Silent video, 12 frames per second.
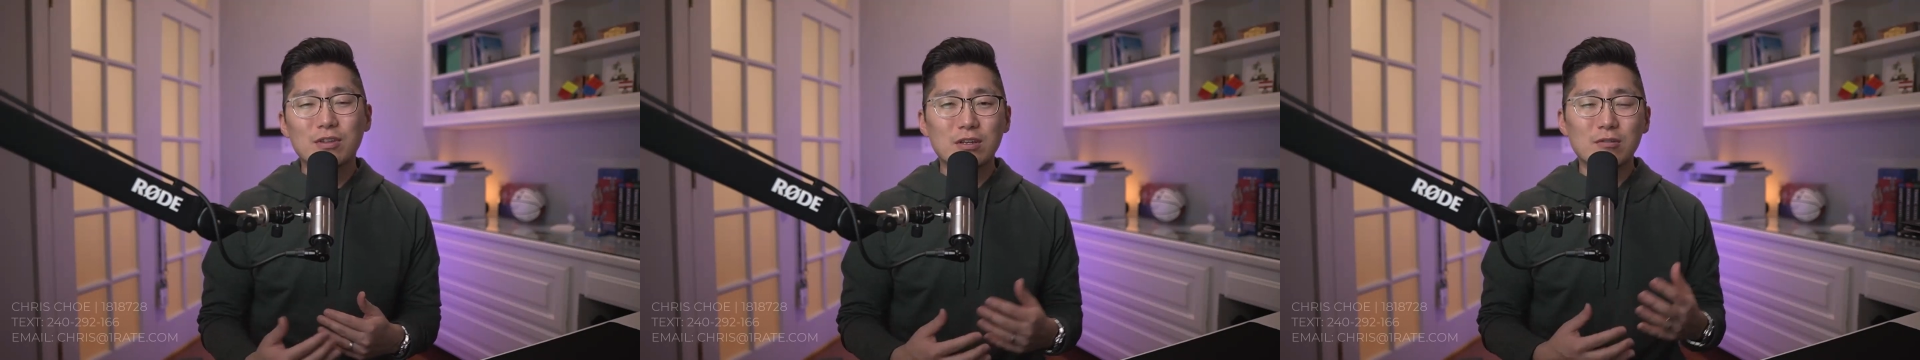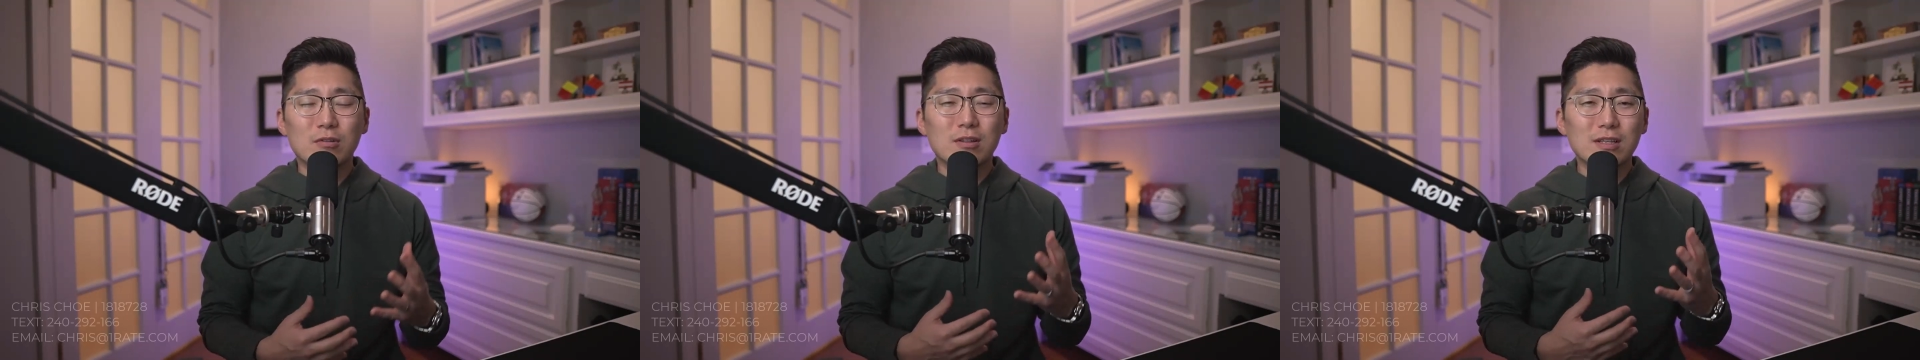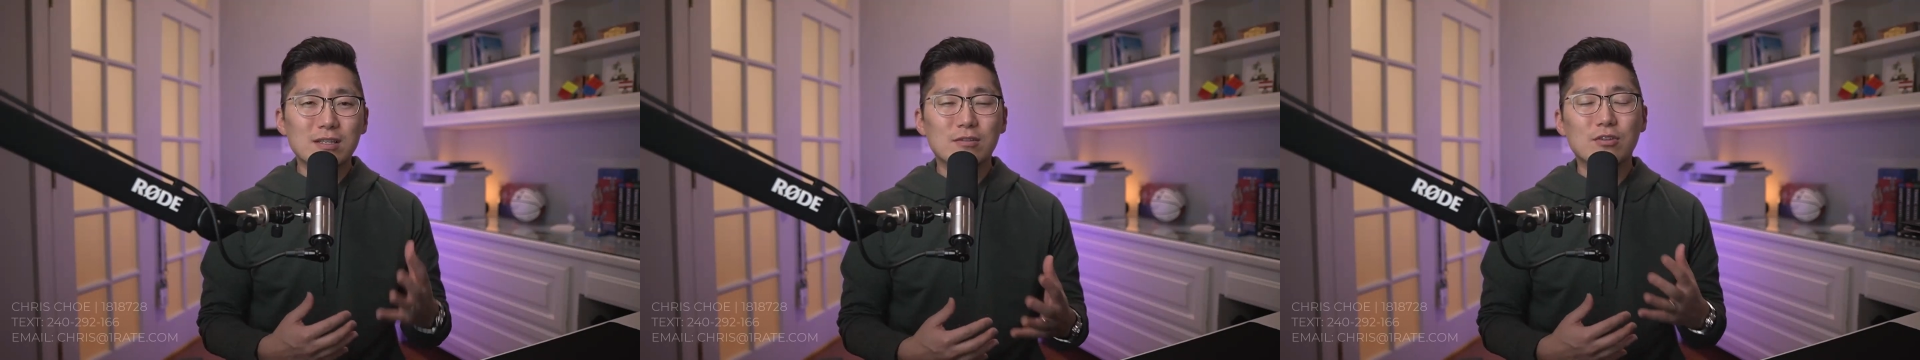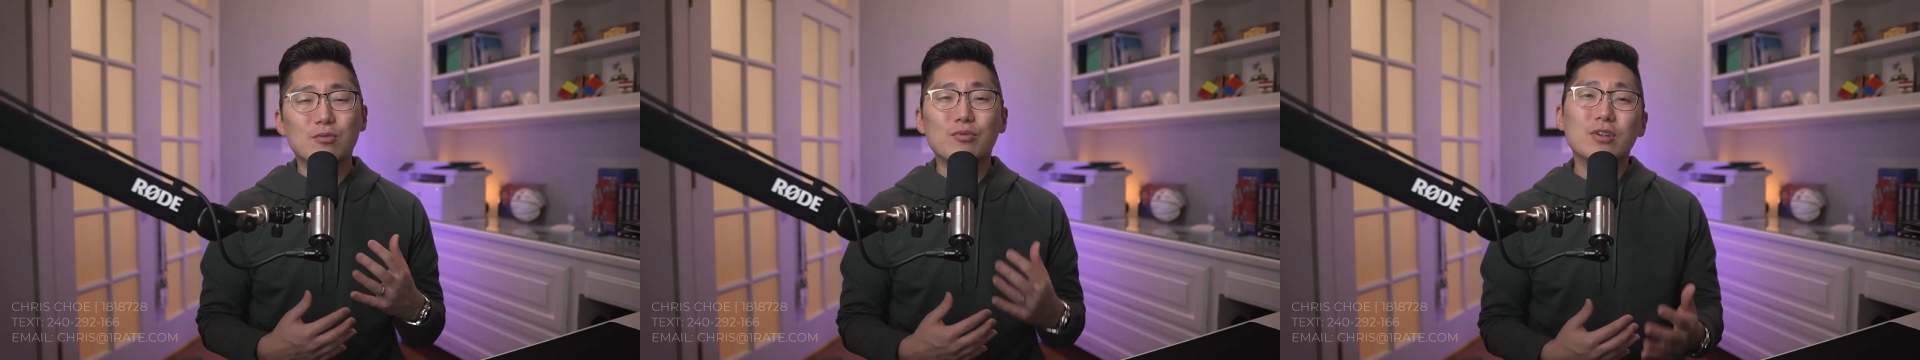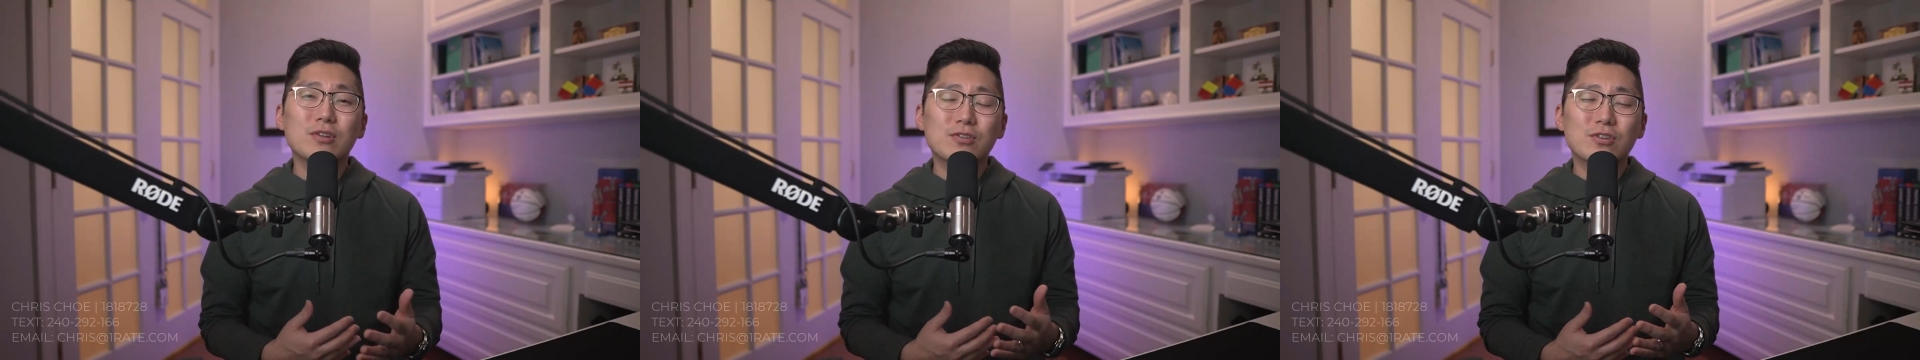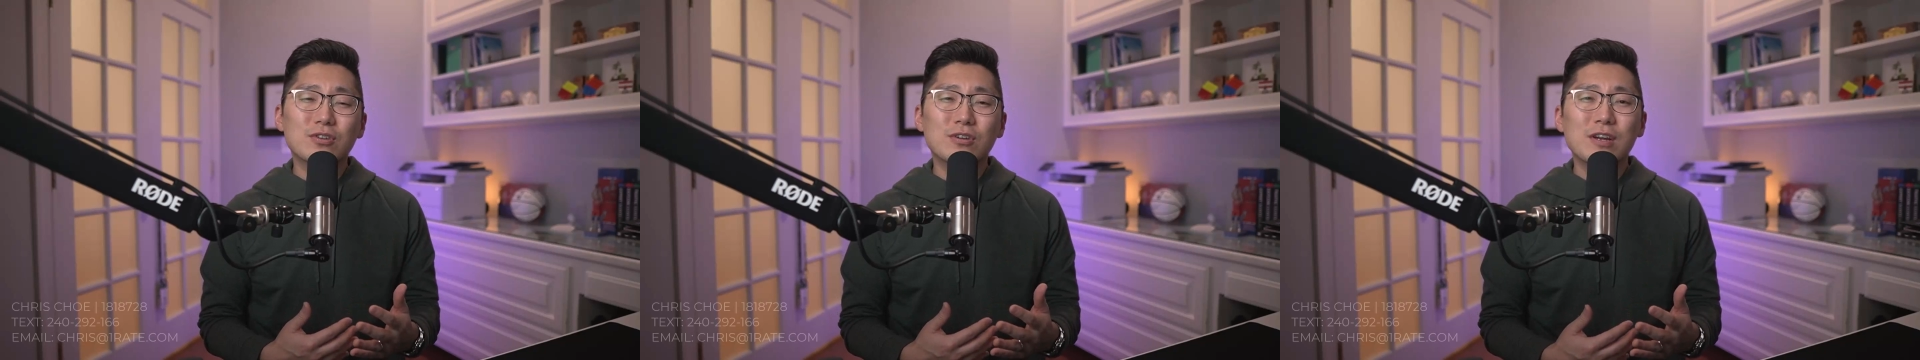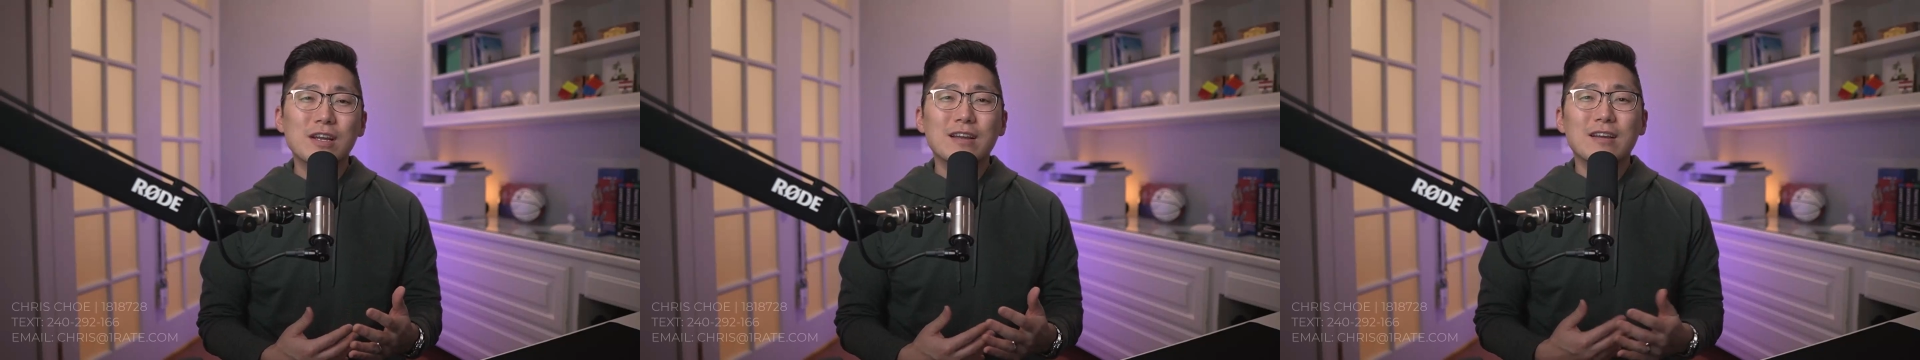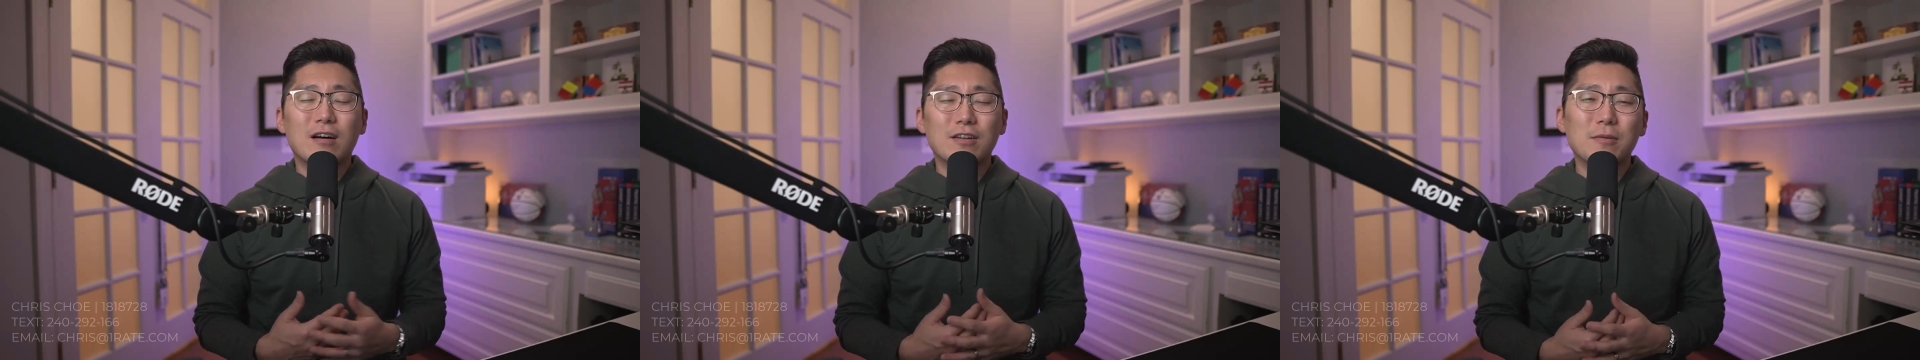The, list, the realtor
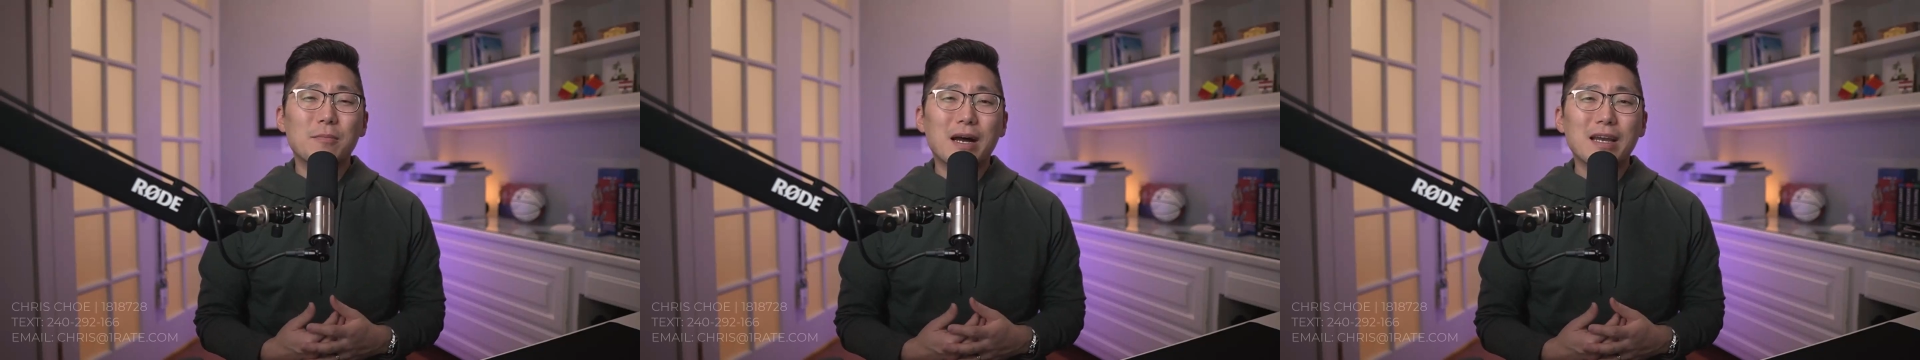on the